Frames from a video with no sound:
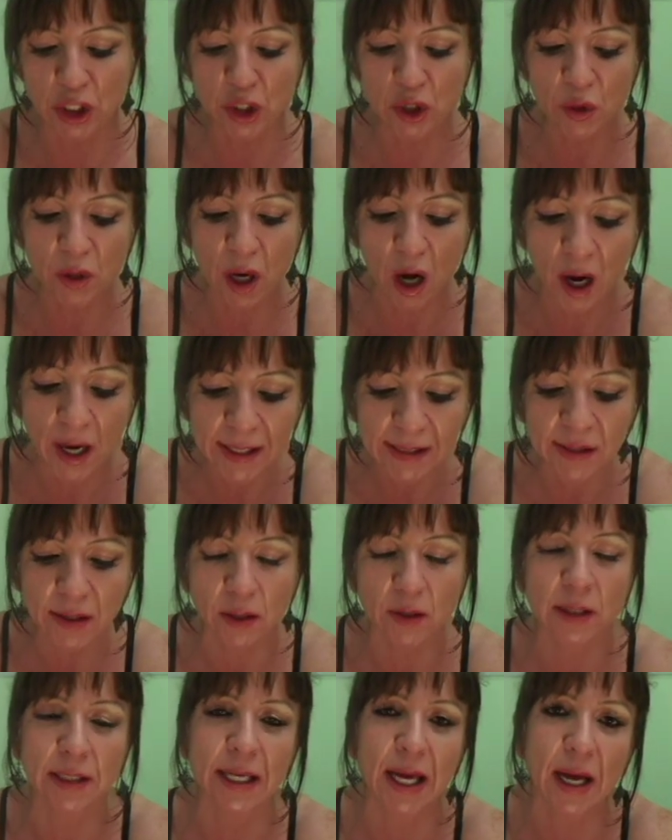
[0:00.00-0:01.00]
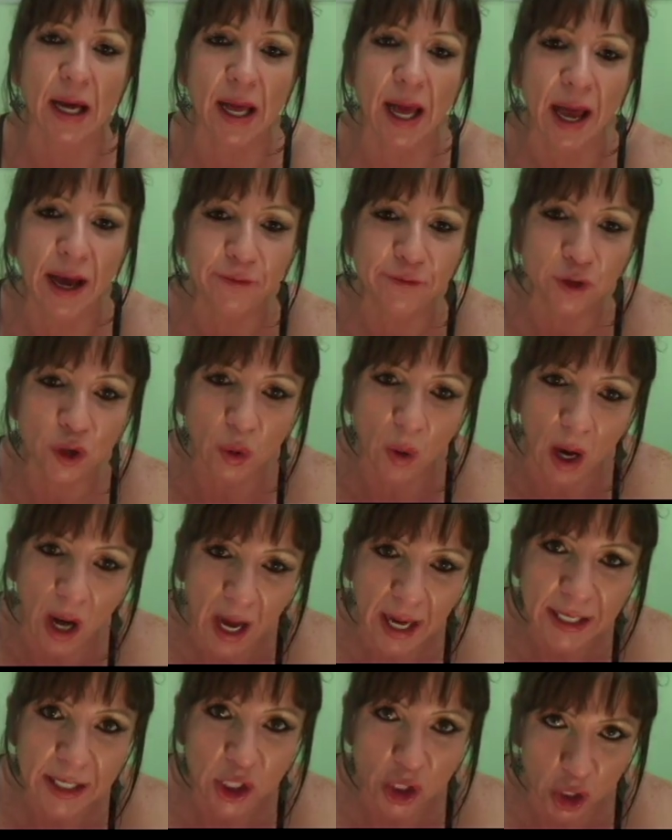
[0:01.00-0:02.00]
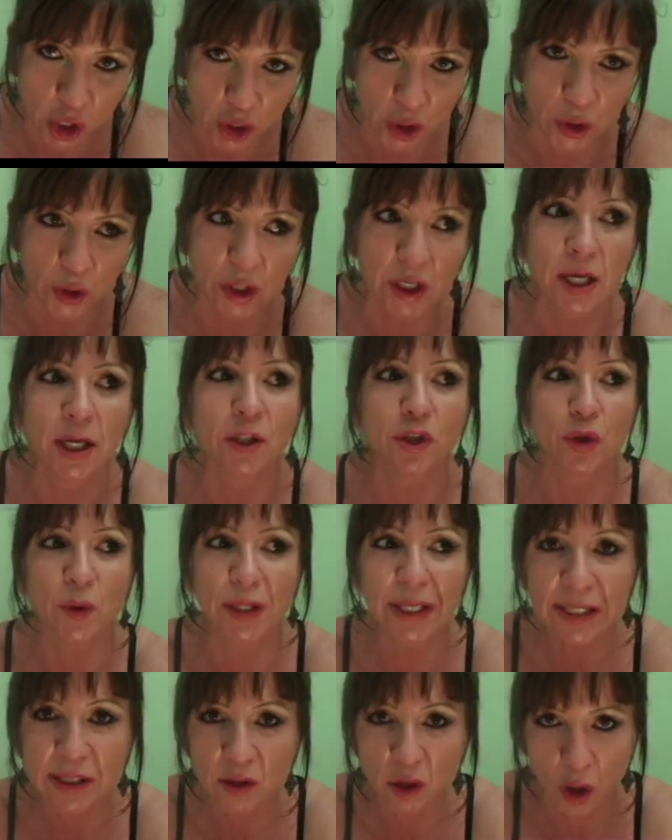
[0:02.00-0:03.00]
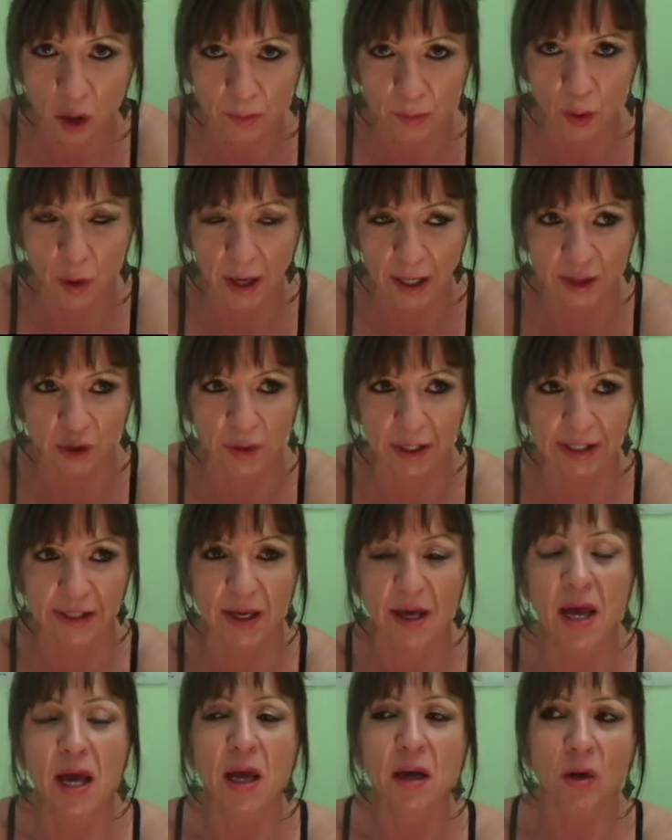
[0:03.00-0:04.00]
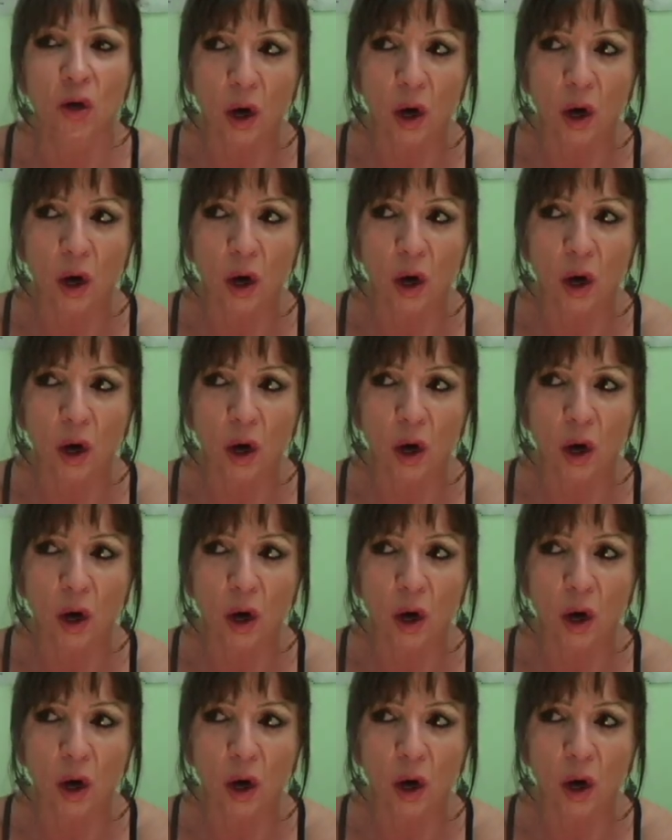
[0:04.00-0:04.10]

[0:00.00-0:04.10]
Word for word: you guys are gonna have to unlearn to eat carbohydrates.